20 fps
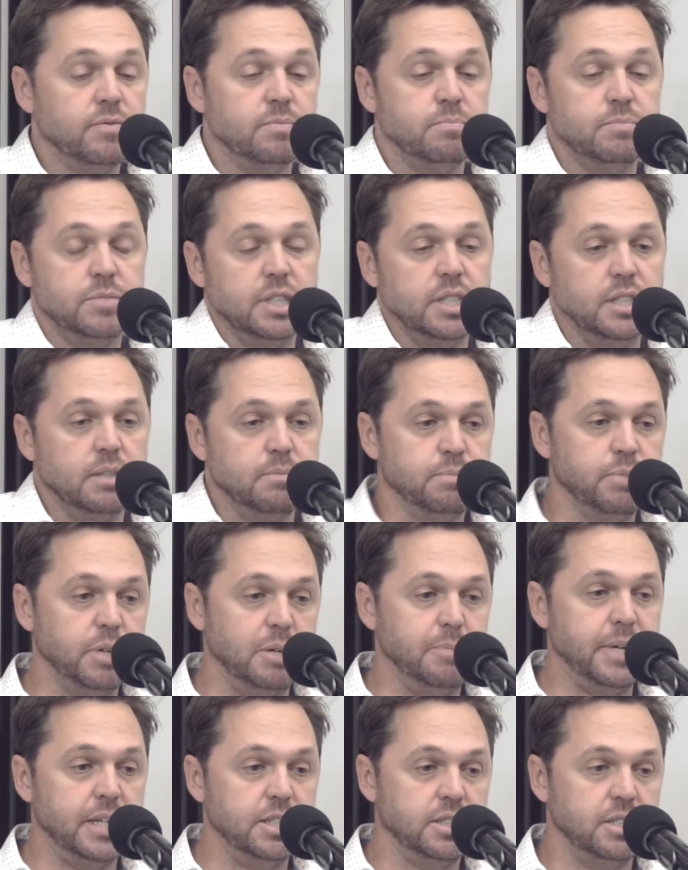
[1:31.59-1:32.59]
really
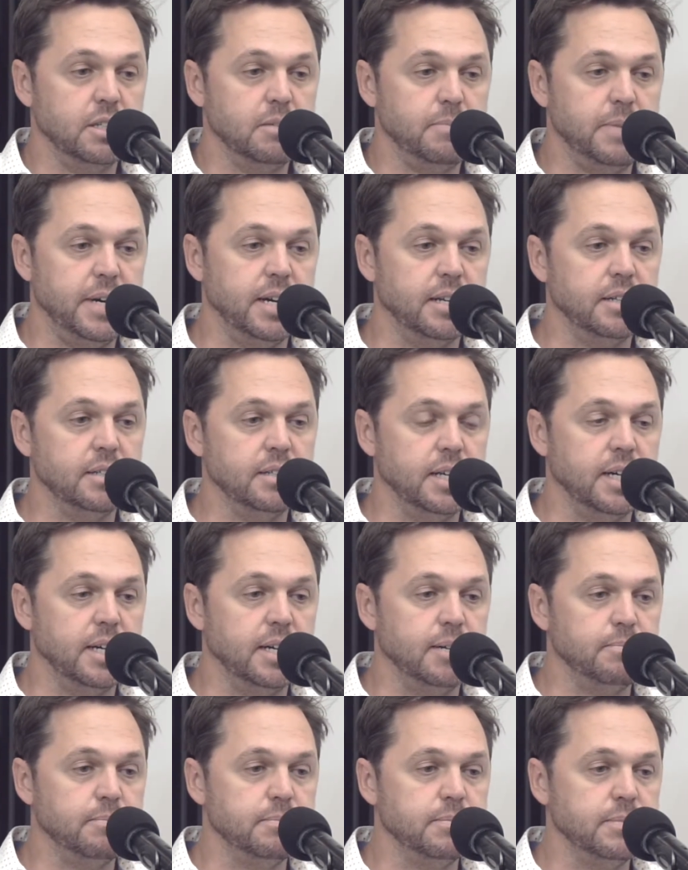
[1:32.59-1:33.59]
pretty passionate about
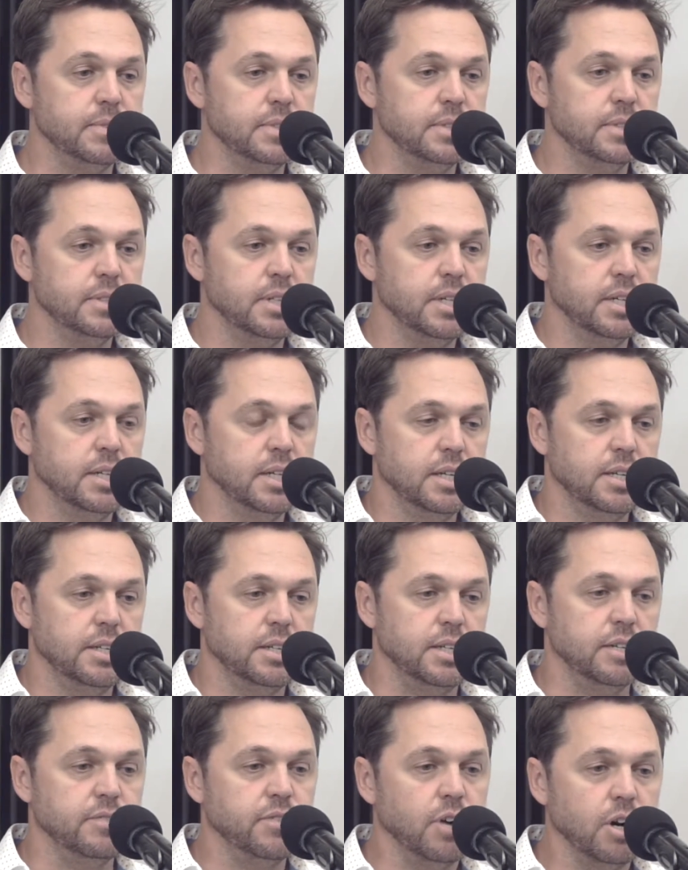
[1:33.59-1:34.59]

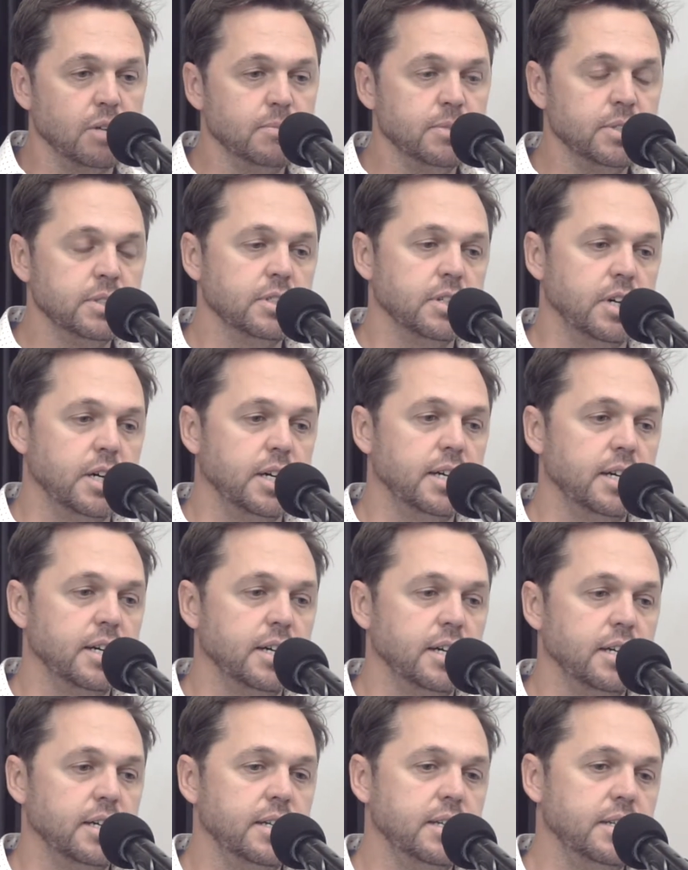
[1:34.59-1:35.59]
the environment.
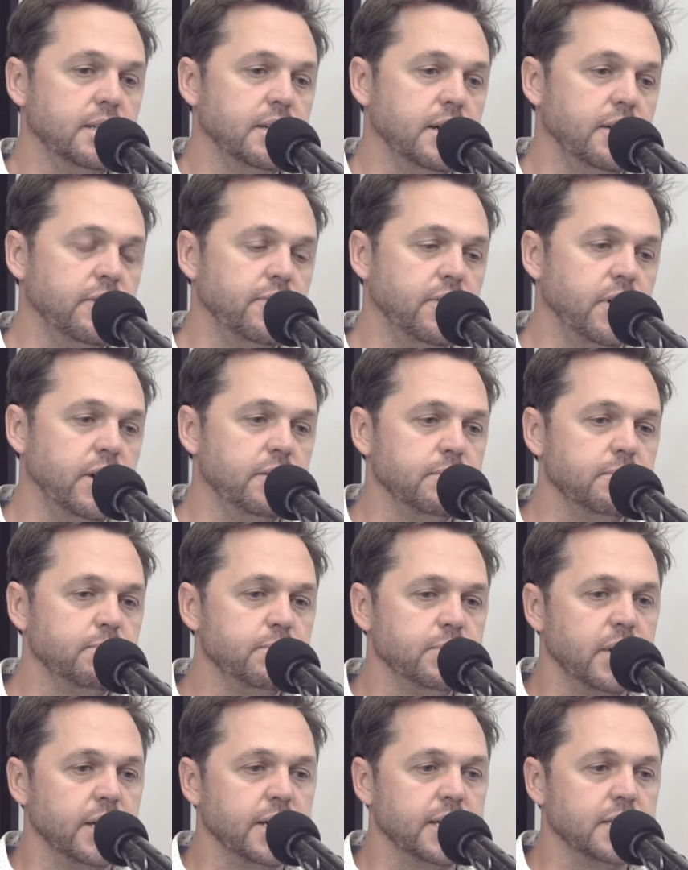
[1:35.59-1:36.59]
I find,
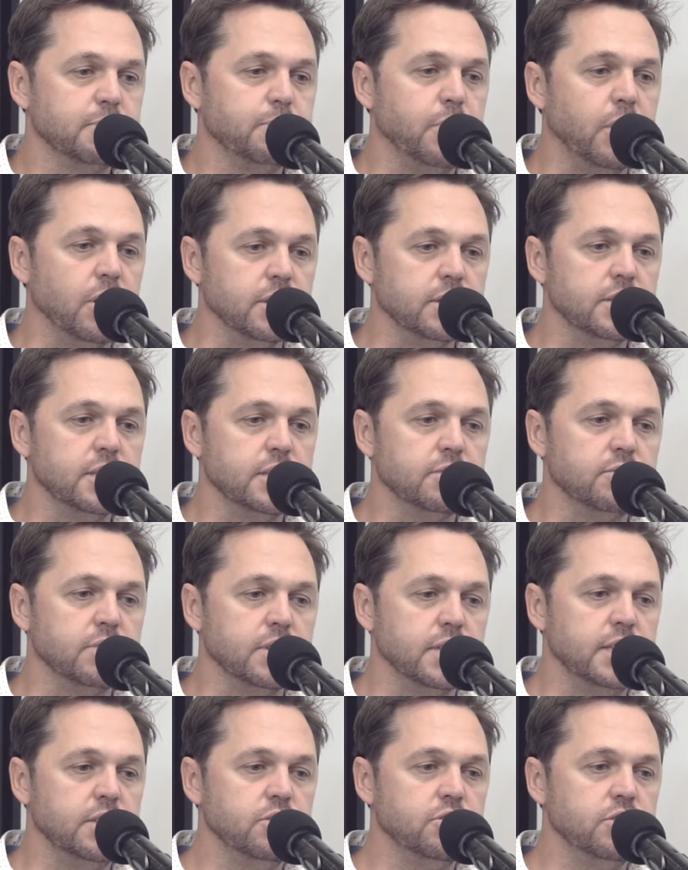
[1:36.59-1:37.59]
I guess, politics
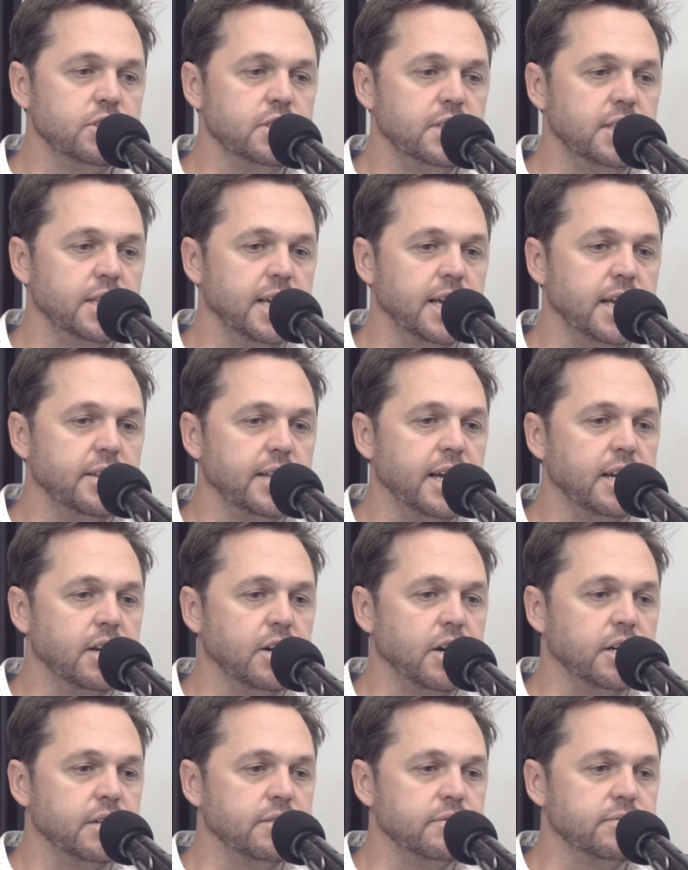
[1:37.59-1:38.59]
really interesting at that
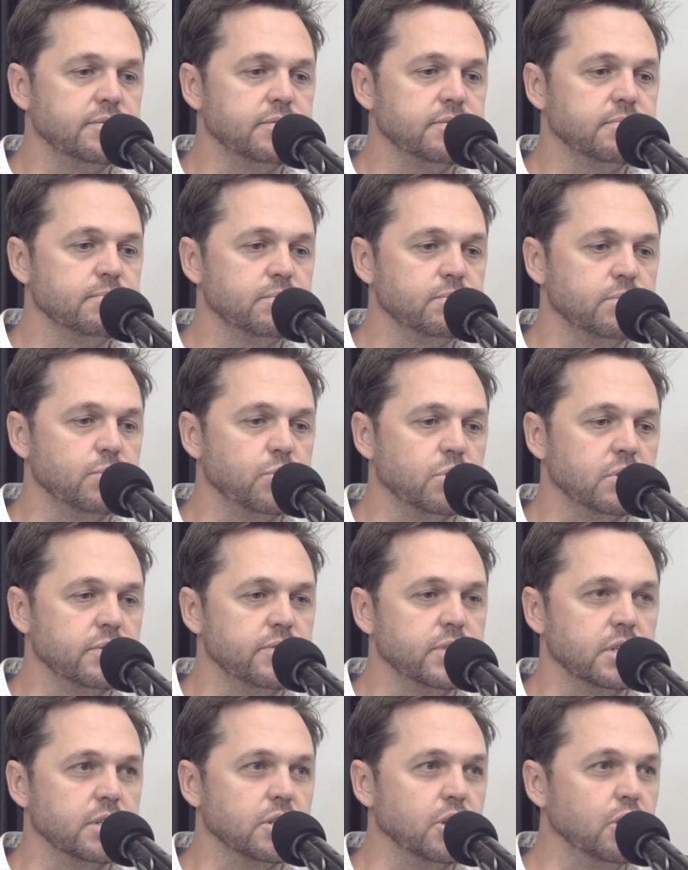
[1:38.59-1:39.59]
kind of more of
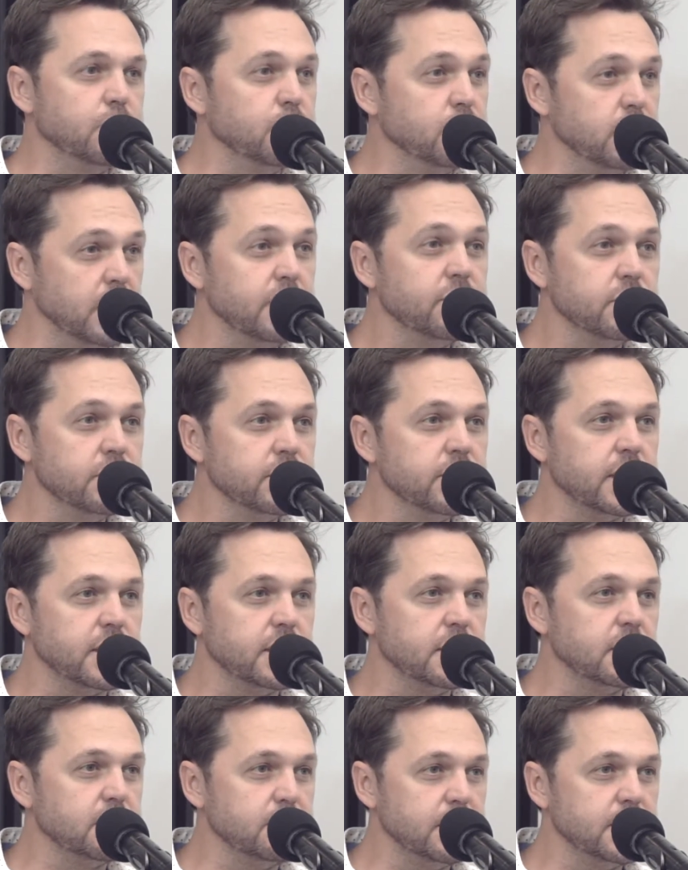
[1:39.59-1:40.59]
the global level than
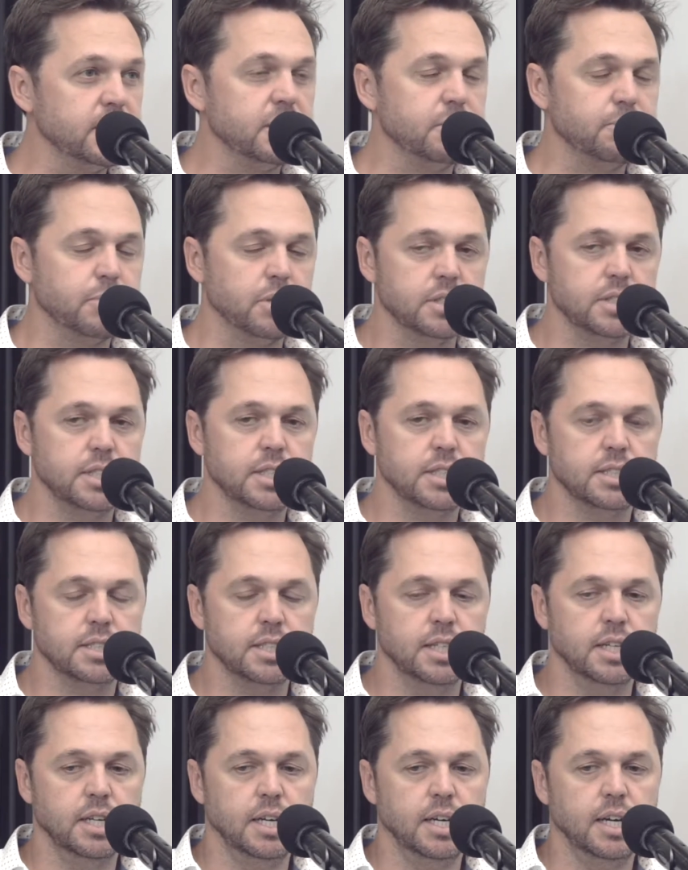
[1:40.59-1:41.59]
at domestic politics.
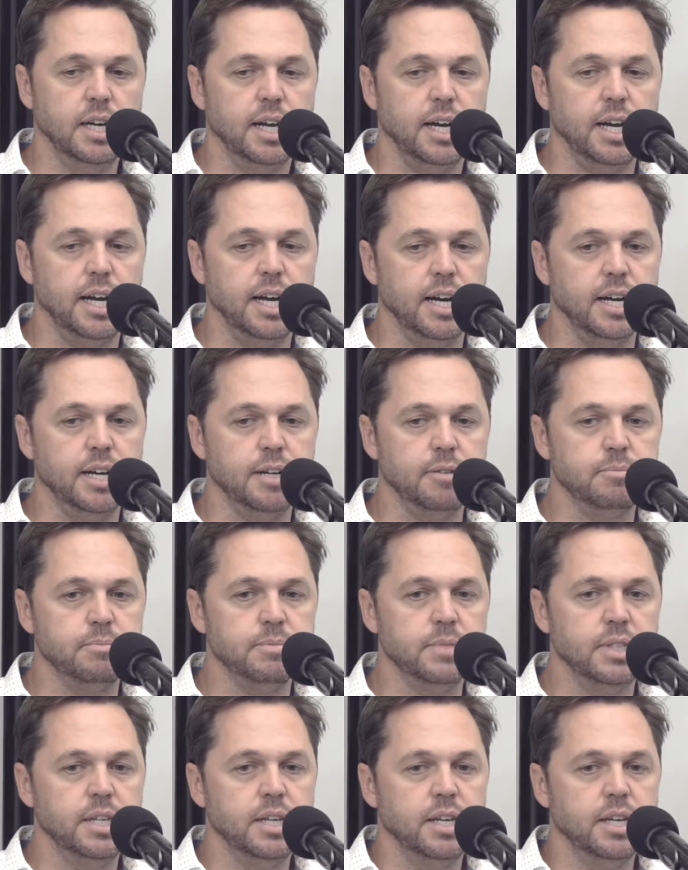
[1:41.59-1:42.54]
I